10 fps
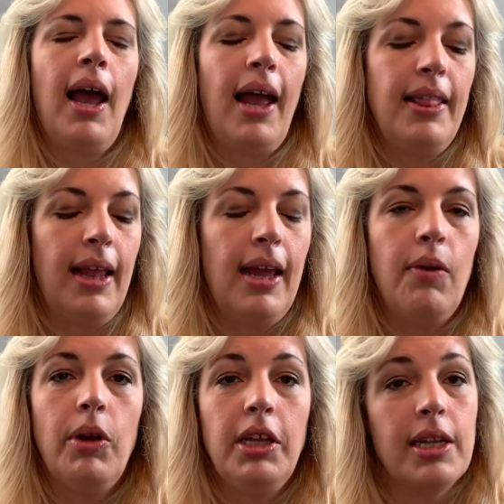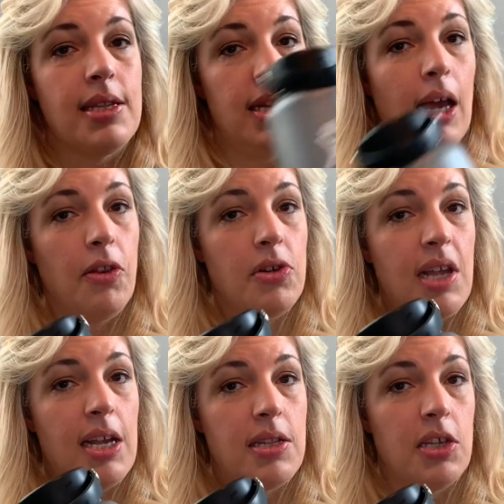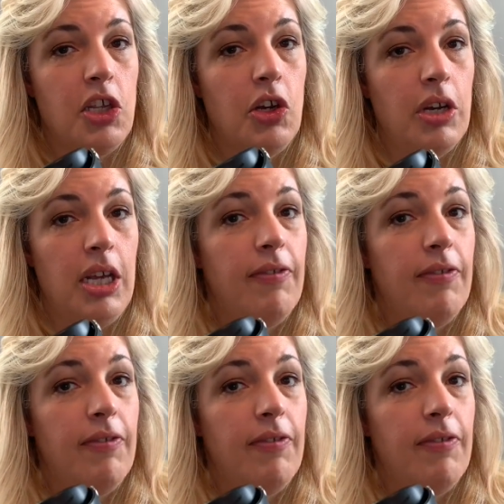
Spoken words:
And then when you get to the other side of security,